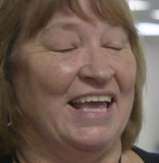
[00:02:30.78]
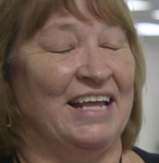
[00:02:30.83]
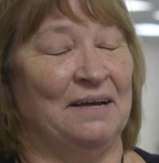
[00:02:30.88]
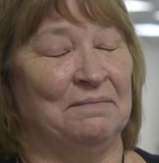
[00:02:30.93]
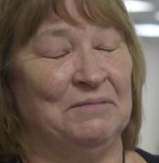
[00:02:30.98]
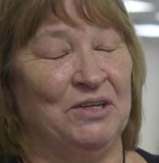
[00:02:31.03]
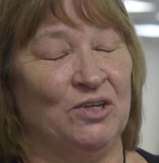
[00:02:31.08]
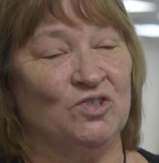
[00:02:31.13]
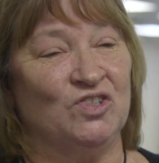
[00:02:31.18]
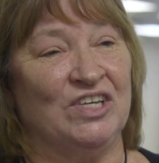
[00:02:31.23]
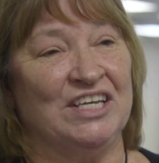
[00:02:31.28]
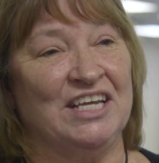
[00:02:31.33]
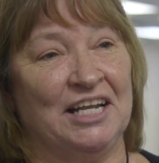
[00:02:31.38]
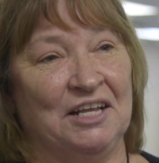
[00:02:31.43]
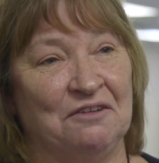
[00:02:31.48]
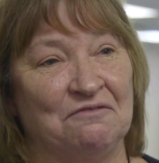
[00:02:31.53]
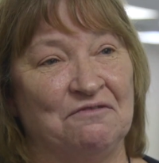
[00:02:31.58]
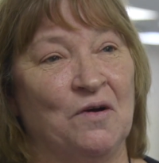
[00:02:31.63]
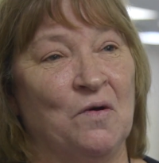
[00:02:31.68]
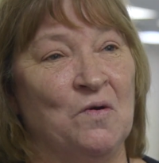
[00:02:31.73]
And I'm usually
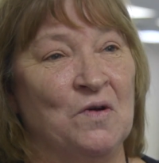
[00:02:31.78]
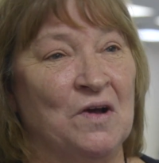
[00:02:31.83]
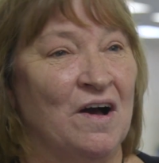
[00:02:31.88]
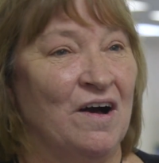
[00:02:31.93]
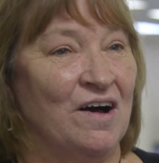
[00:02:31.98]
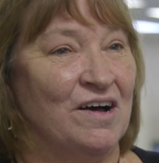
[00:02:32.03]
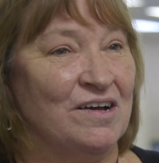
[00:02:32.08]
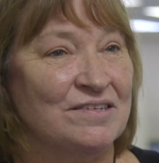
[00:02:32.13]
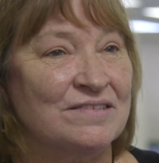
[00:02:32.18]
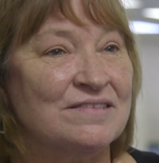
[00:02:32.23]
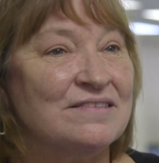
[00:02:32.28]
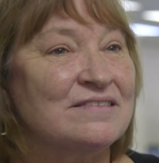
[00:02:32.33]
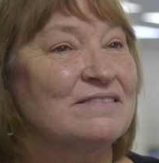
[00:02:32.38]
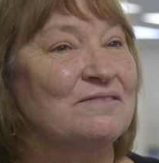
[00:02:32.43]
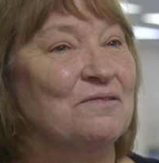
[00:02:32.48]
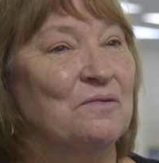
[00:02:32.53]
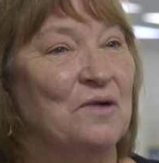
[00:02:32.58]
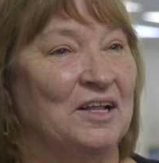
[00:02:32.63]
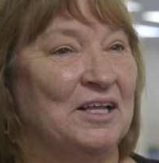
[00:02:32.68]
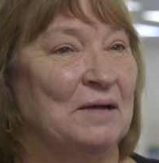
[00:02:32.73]
getting phone calls
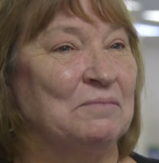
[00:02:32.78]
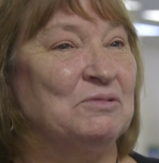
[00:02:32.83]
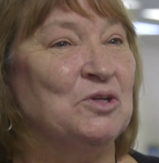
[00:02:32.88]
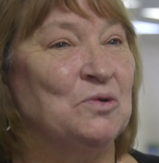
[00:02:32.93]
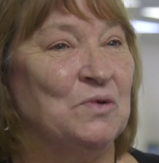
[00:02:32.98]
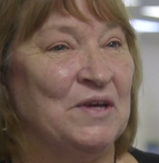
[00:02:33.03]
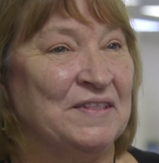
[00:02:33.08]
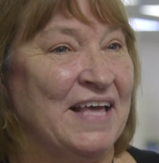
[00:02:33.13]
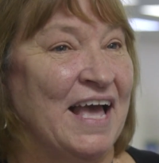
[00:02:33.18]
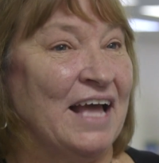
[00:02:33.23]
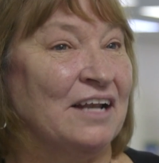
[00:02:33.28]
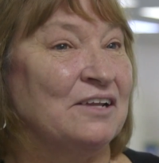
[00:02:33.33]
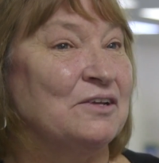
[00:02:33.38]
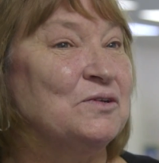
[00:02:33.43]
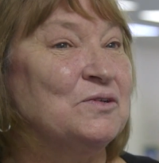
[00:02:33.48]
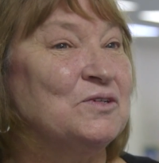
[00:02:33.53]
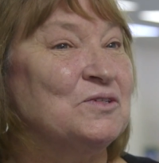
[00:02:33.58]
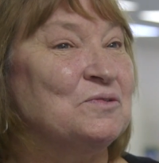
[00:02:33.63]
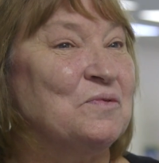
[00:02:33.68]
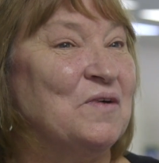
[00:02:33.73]
while I'm doing that.
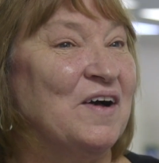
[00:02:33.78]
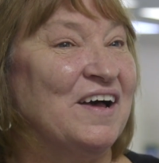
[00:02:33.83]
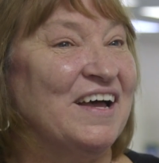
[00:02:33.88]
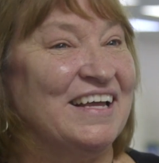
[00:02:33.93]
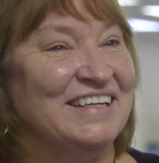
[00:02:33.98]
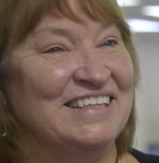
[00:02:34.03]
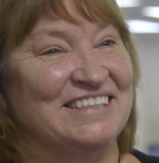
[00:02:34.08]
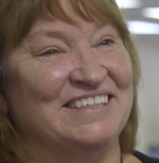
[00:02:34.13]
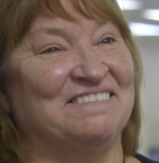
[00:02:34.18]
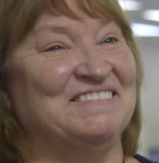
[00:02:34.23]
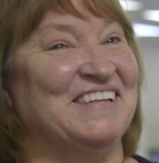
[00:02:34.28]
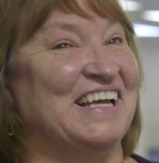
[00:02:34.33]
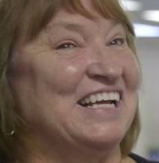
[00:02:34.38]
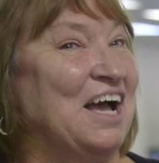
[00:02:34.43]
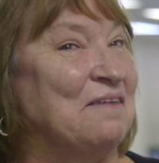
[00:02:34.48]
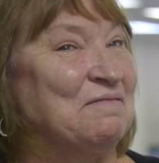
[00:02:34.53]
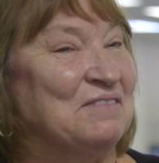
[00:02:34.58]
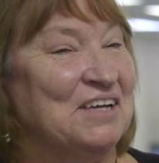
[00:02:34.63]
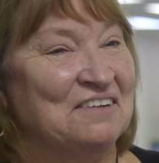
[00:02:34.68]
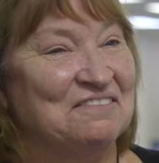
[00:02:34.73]
Who's won? And I'm
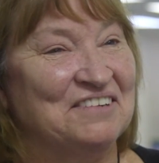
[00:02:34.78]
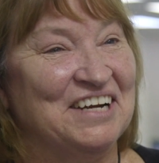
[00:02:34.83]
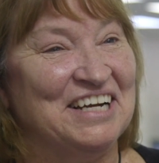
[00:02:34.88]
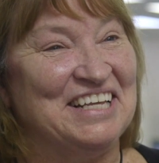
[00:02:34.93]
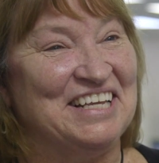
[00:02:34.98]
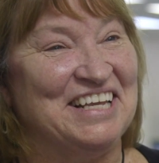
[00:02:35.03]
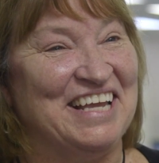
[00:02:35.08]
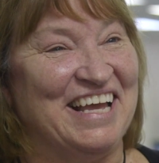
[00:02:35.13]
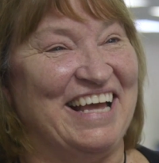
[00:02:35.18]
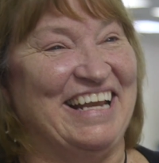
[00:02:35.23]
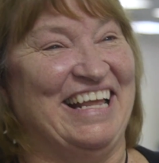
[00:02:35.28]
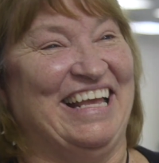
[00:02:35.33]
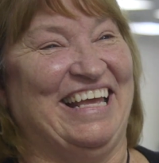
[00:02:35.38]
like, I'm not ready yet.